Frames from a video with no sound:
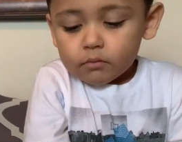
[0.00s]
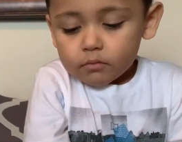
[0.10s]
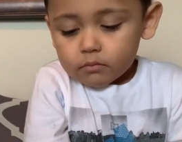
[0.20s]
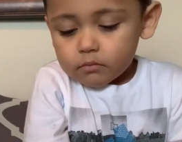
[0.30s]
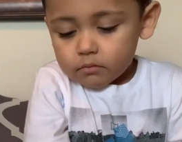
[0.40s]

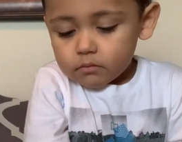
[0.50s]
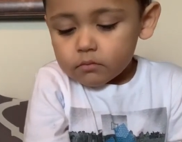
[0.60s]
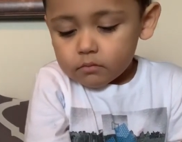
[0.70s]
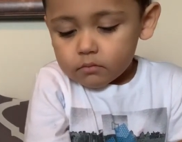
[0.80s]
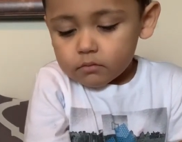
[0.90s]

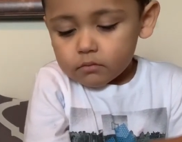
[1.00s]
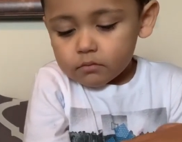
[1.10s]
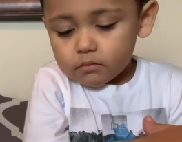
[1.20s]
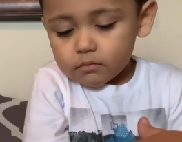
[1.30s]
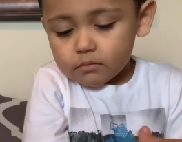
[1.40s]

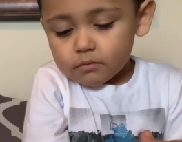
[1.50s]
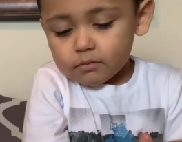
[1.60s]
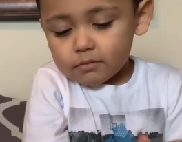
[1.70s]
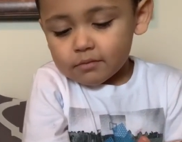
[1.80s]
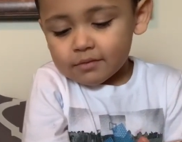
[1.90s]

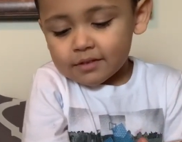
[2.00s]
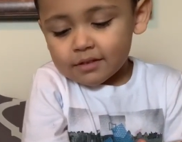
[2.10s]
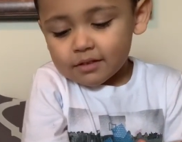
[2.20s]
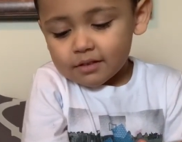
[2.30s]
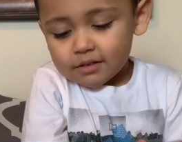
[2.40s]

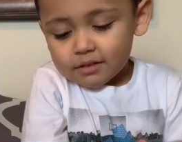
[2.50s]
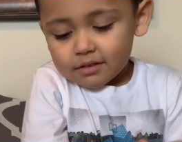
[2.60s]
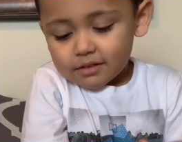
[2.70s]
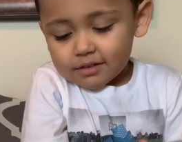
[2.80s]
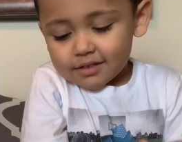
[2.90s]

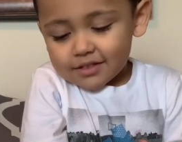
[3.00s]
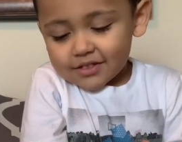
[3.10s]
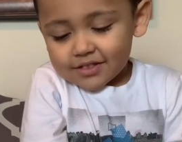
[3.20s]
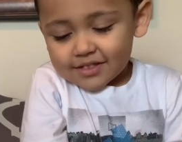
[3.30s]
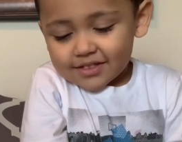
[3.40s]

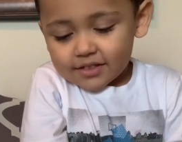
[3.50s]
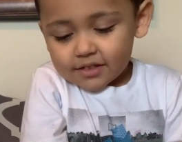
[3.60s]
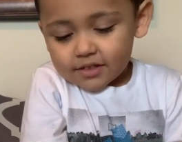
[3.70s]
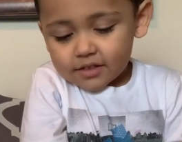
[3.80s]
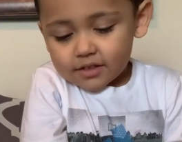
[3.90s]

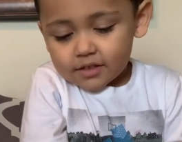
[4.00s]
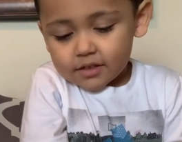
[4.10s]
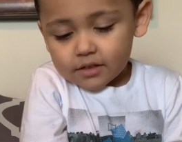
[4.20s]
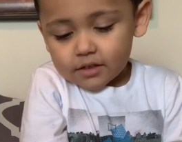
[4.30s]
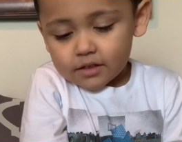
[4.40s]

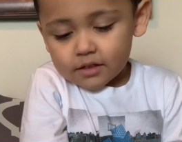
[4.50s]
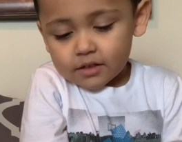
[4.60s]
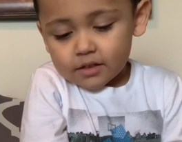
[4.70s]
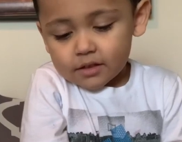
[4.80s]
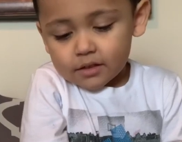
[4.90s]

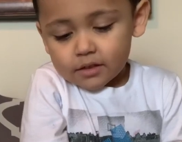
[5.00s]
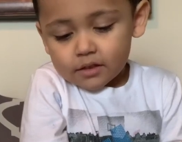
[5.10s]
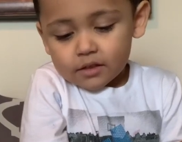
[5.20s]
Nobody speaks.